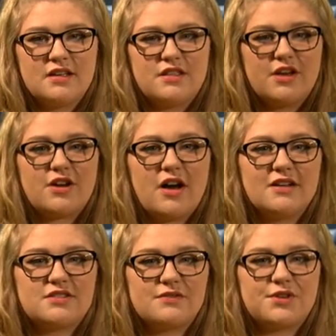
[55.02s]
The
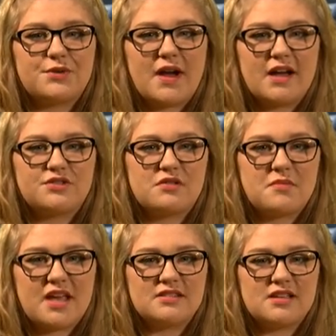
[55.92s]
cause of the crash
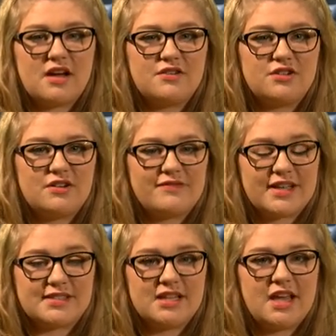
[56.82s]
remains under
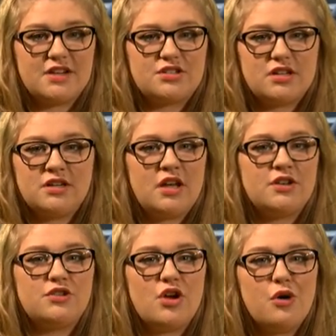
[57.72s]
investigation
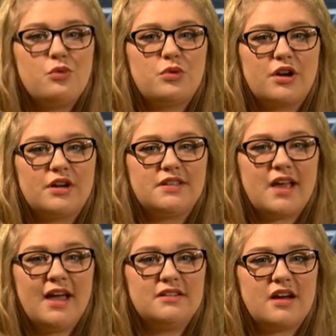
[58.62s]
and no word
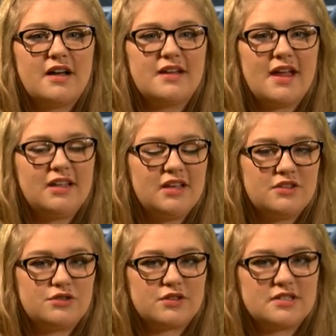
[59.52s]
yet on any
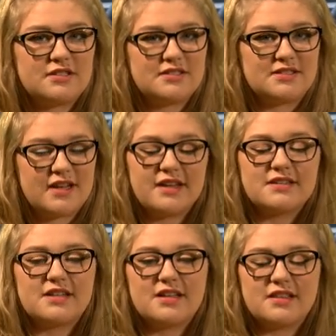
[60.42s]
injuries
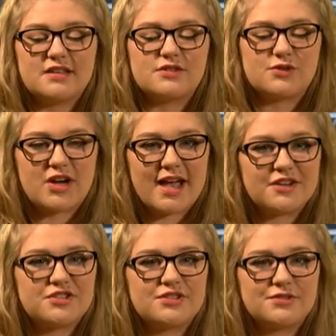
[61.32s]
sustained in this
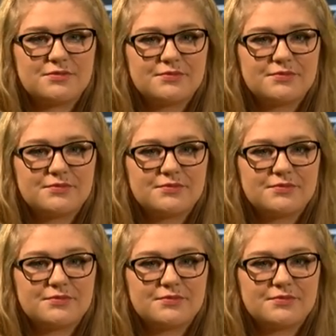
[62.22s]
crash.